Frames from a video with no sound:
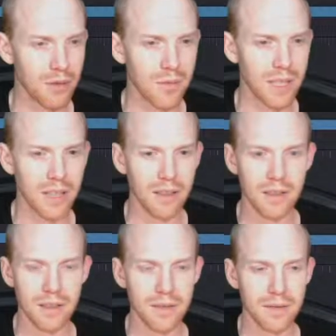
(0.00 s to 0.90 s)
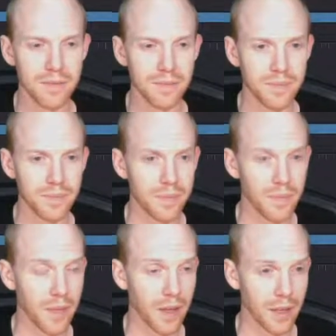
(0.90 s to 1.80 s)
down
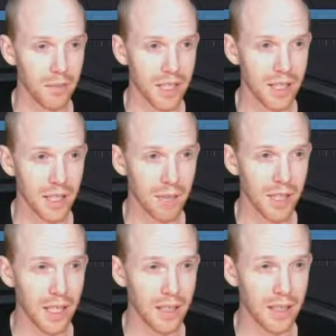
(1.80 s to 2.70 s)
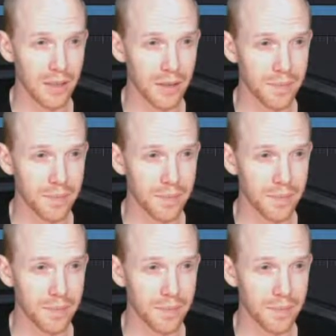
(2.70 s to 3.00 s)
on my timeline here,